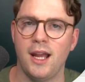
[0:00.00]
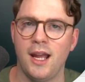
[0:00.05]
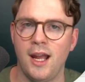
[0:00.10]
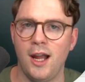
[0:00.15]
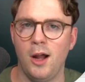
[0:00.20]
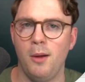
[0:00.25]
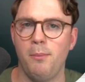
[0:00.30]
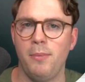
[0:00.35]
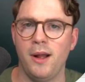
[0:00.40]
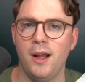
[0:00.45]

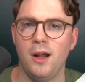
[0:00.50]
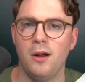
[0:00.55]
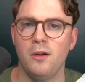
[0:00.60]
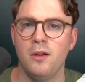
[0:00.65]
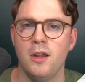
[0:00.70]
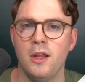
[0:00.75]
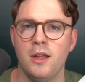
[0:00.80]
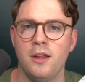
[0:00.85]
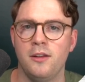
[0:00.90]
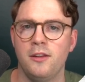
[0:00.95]
How
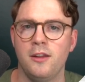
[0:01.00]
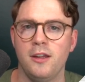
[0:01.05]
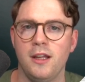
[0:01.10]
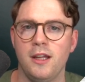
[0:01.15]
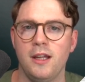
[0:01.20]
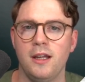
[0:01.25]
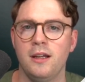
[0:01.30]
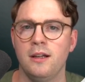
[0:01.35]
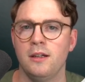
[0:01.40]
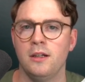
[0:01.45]
about
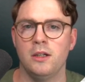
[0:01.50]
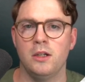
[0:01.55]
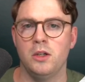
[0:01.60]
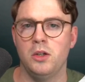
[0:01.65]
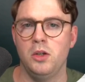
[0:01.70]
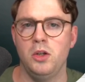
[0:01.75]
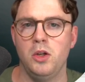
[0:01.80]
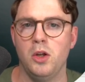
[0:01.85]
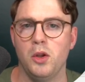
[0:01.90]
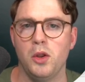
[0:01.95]
the,
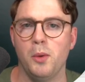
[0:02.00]
you know,